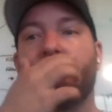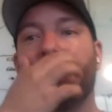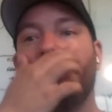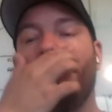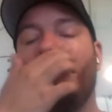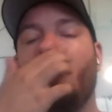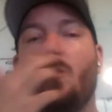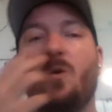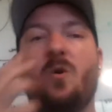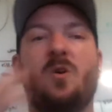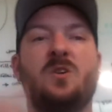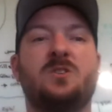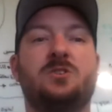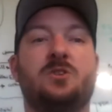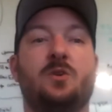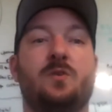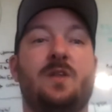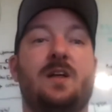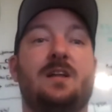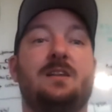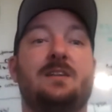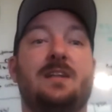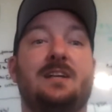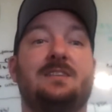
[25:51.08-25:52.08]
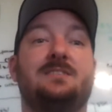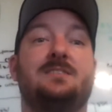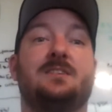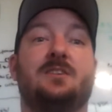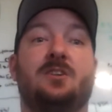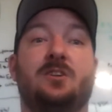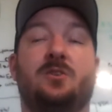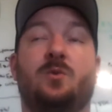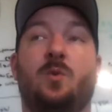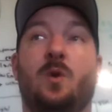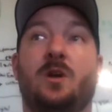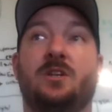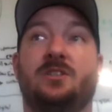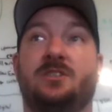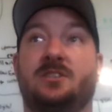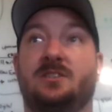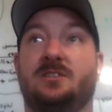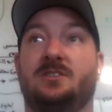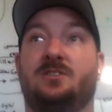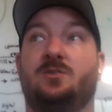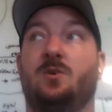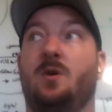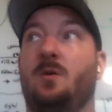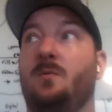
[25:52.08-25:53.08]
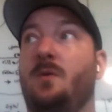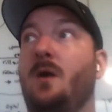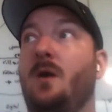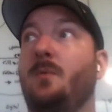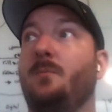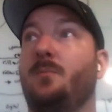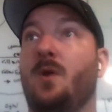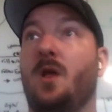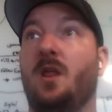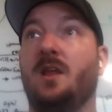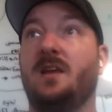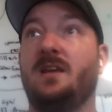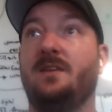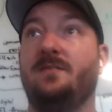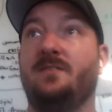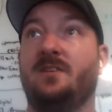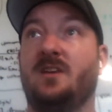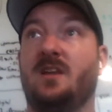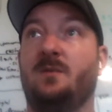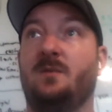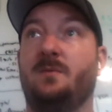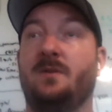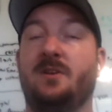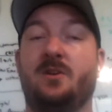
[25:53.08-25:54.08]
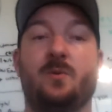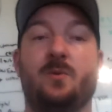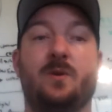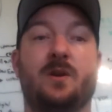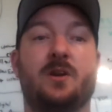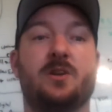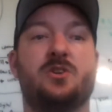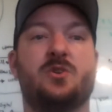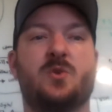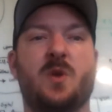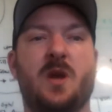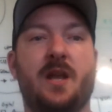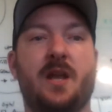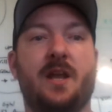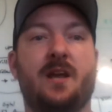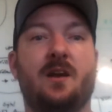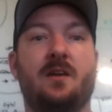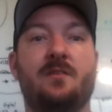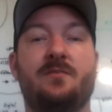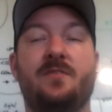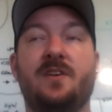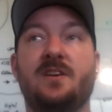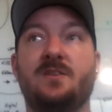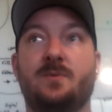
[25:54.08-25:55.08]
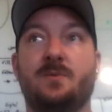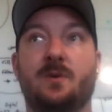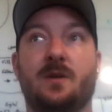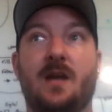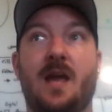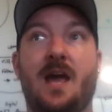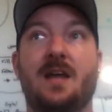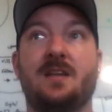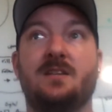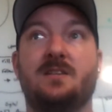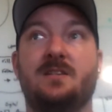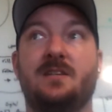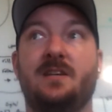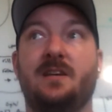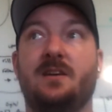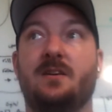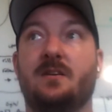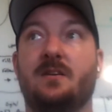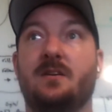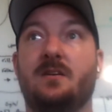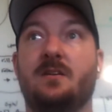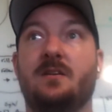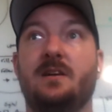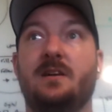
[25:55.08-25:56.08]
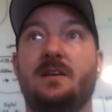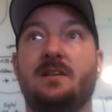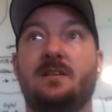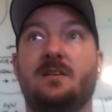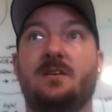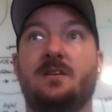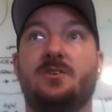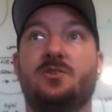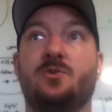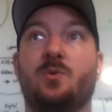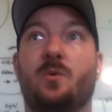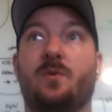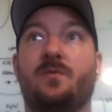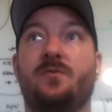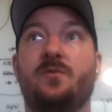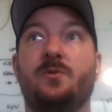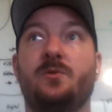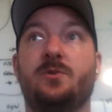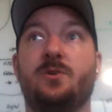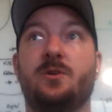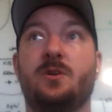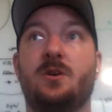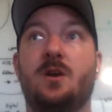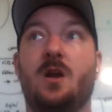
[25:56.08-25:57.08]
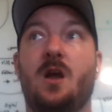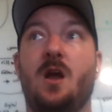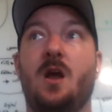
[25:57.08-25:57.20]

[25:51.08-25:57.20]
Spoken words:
So that's a good question. So I'm probably even going to be doing a training on Facebook ads here in the short future.